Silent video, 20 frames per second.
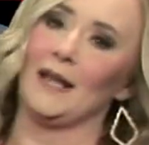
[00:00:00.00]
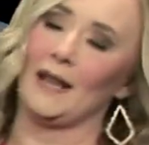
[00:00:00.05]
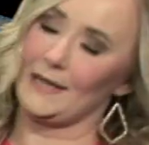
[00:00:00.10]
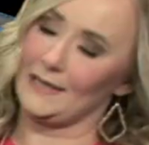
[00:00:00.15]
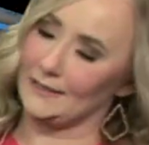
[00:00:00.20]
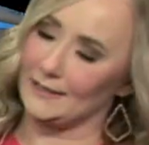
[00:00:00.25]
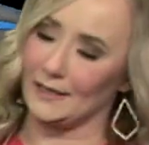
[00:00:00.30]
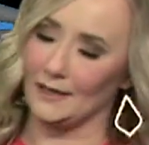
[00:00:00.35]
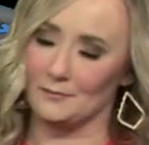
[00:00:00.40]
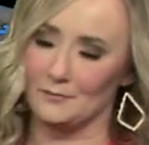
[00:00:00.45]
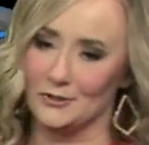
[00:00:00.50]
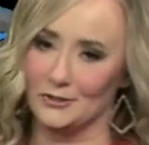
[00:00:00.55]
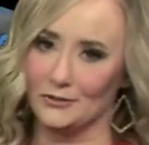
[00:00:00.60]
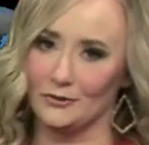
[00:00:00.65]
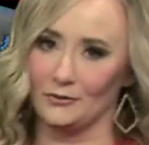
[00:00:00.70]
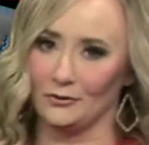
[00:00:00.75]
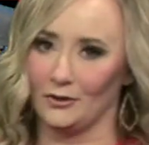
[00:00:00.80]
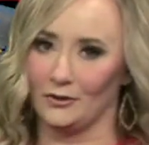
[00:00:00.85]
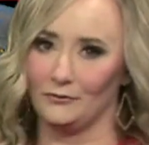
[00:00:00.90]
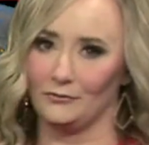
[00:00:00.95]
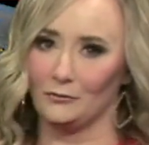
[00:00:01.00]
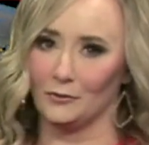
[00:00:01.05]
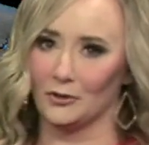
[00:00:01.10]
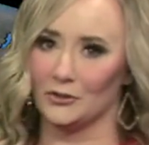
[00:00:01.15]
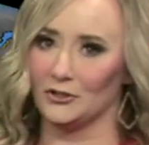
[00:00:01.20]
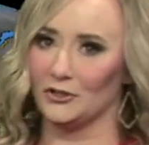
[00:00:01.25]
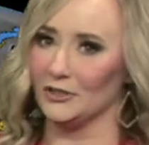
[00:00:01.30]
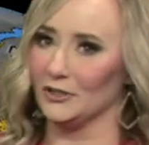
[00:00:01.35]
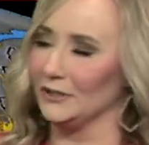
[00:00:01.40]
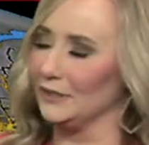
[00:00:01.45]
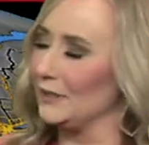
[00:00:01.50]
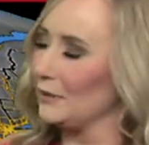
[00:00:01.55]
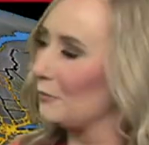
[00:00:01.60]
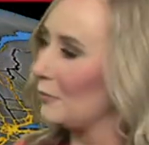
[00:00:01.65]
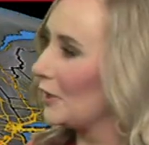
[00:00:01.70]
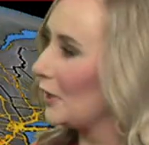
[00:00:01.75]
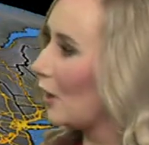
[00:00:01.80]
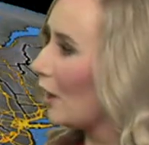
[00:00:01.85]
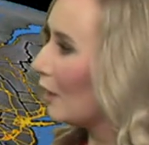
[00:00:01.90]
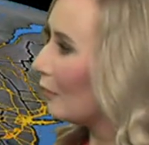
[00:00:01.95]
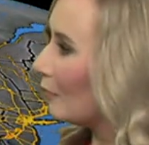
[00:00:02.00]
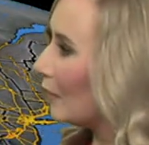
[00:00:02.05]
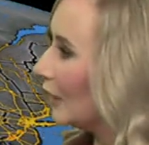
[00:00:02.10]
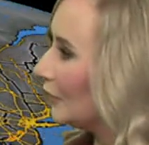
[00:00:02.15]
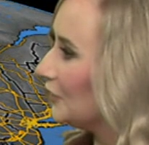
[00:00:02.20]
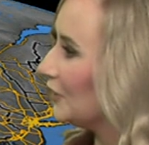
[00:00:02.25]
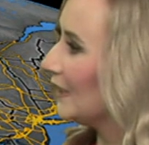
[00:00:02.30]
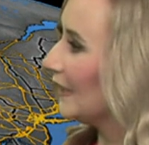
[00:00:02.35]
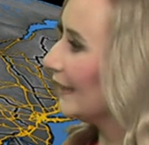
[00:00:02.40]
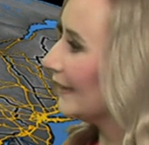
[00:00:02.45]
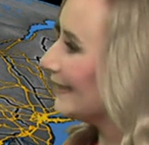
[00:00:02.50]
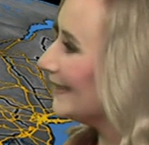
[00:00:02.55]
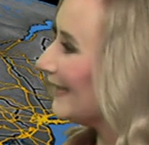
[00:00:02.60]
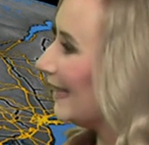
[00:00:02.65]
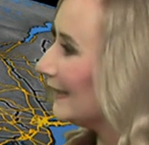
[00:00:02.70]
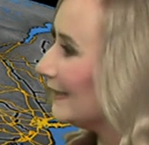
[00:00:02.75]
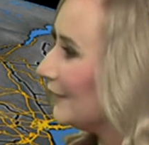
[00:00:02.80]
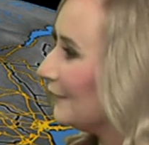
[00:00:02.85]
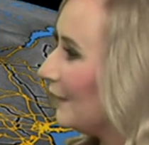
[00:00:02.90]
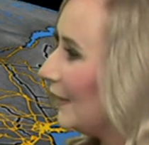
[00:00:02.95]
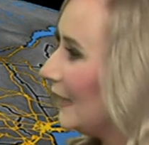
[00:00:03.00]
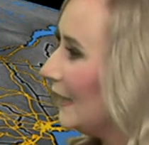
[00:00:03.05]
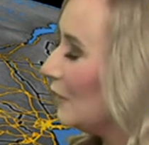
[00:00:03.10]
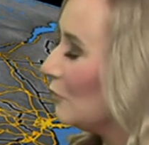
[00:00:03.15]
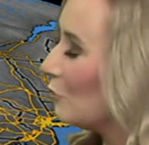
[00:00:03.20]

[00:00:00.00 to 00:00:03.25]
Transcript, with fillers: anytime soon, unfortunately. We are watching excessive heat